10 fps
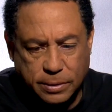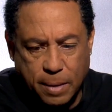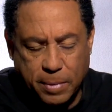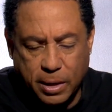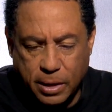
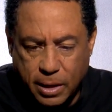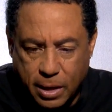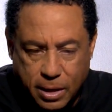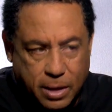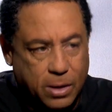I mean,
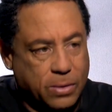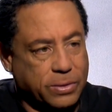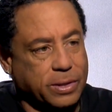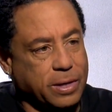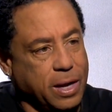hit it
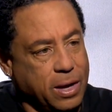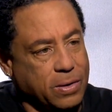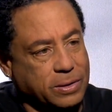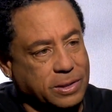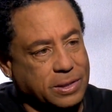on the
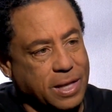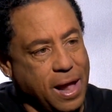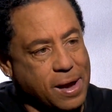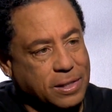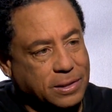nail. Just
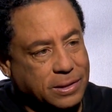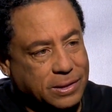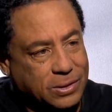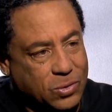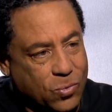like,
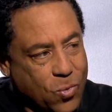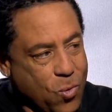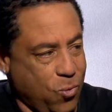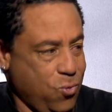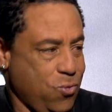
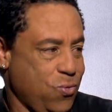oof.